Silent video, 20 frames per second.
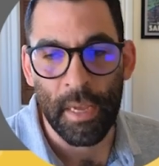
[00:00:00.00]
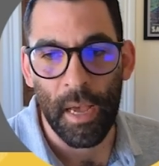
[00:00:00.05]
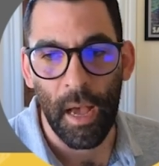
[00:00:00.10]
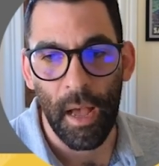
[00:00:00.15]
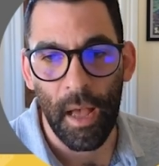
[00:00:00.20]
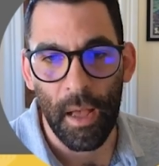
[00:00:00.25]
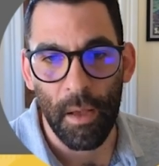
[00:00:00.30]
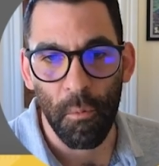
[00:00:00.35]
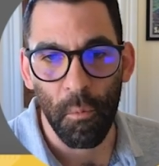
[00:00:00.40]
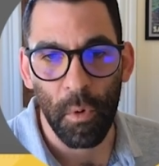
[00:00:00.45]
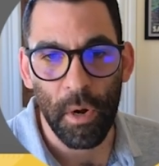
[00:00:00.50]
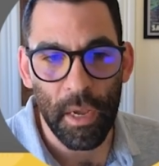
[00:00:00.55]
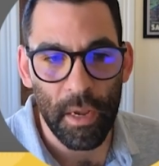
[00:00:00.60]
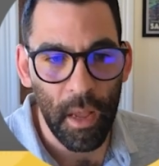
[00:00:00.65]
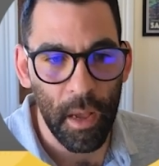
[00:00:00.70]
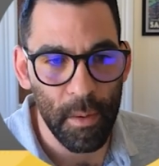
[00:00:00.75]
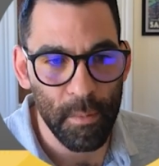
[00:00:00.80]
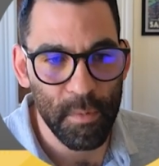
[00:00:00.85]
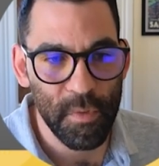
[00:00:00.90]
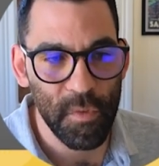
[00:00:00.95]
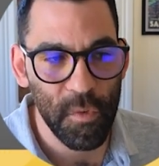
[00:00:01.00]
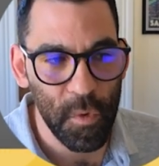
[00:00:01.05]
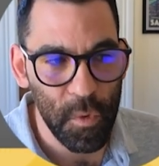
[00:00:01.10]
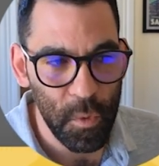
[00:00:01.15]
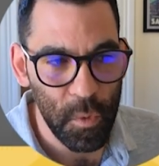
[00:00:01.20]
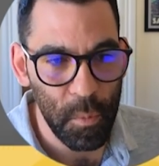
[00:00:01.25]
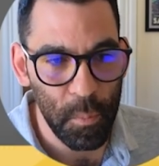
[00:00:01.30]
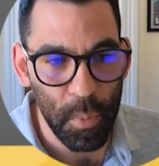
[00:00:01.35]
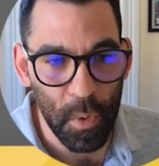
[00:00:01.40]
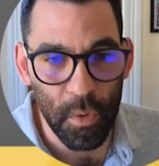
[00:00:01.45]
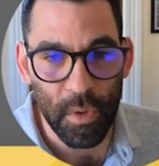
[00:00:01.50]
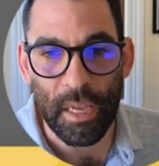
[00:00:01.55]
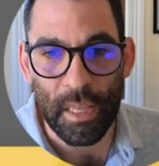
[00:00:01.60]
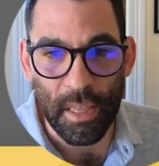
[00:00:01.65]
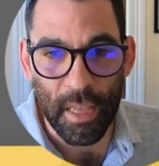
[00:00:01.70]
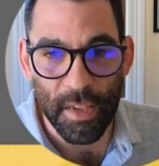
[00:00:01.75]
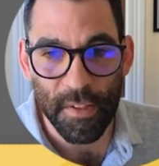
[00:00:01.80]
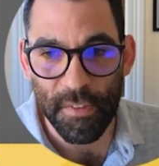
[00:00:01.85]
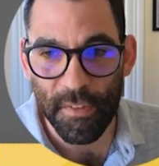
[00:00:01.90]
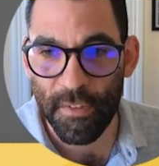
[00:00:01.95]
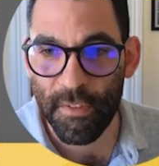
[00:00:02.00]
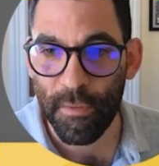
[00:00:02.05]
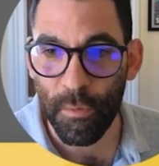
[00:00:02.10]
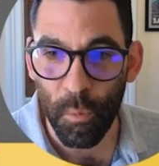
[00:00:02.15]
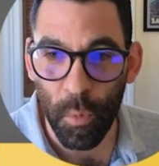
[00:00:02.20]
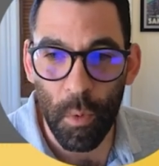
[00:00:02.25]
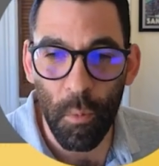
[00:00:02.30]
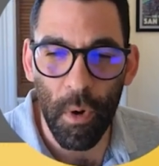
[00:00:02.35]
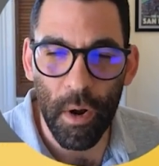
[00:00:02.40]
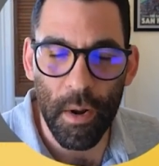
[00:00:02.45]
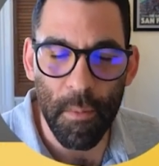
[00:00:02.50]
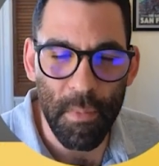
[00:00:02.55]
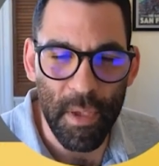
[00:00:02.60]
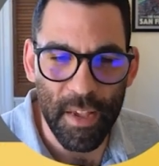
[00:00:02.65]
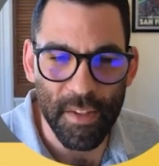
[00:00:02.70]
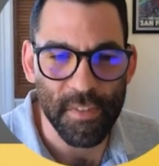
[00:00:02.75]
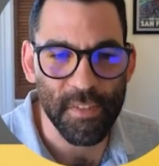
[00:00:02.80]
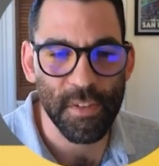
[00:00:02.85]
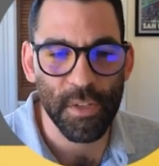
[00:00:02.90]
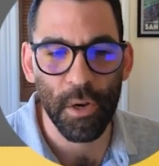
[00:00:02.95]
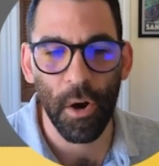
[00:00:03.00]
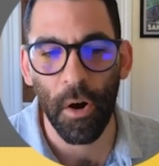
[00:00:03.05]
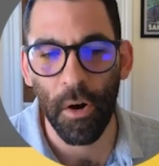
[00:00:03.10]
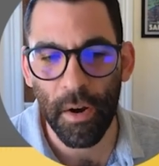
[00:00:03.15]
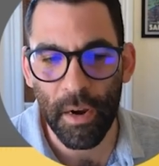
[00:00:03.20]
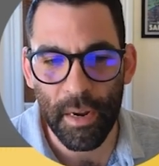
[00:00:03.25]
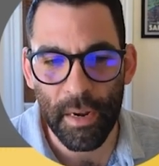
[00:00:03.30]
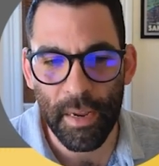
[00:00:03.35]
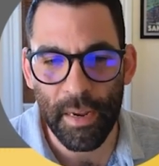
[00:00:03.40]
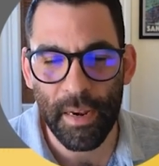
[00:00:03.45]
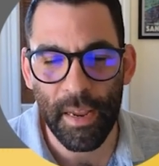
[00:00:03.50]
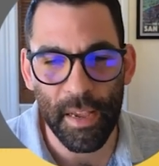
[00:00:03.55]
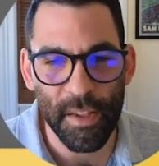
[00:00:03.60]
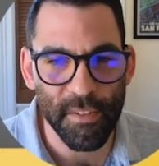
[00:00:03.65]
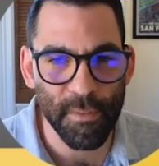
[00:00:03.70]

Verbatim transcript: Uh, when it comes to building lists, we want to be as targeted as